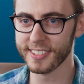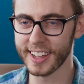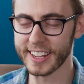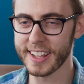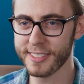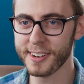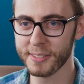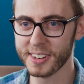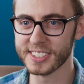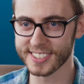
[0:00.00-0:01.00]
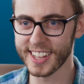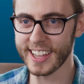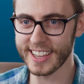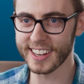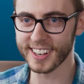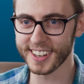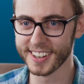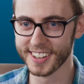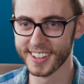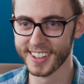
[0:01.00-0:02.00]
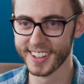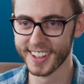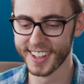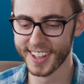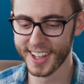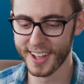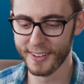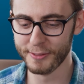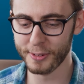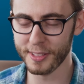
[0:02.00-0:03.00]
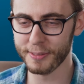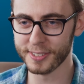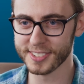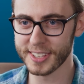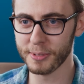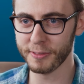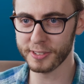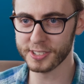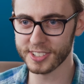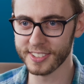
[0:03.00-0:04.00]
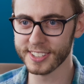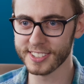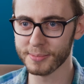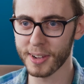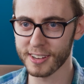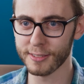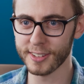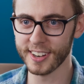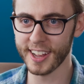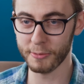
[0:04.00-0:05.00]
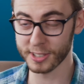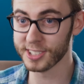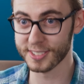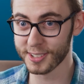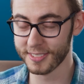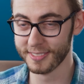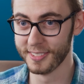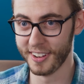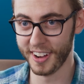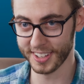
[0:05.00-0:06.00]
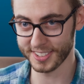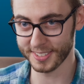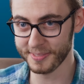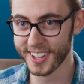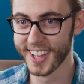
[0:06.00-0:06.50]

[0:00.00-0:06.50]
Like, either I'm gonna stay here for the foreseeable future, and this is my career now, which is awesome.